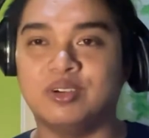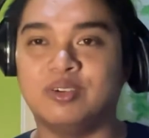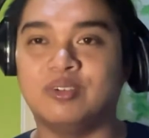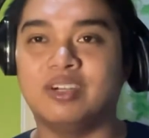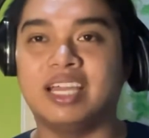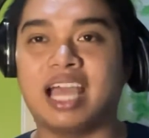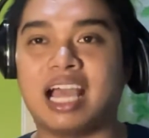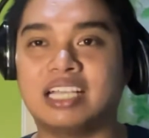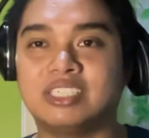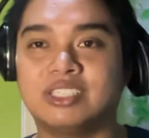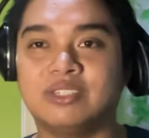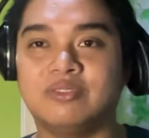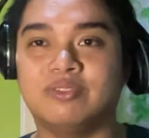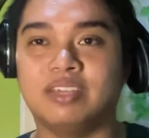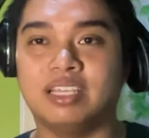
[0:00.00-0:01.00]

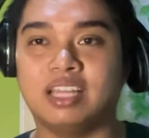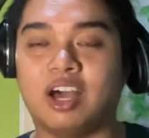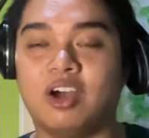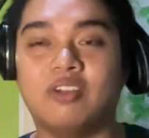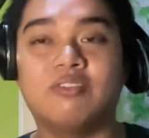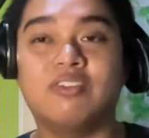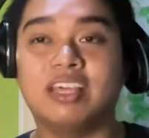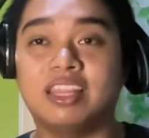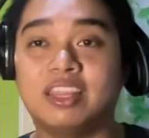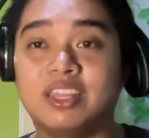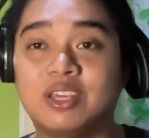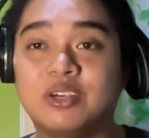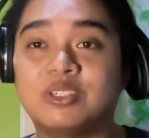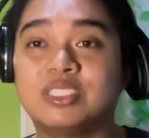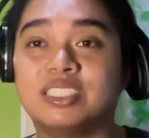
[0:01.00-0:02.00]
reaction
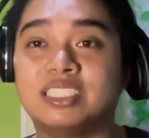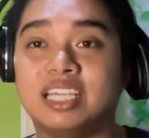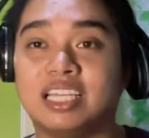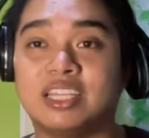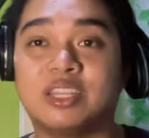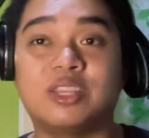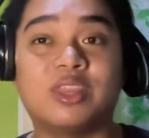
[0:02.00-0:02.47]
videos that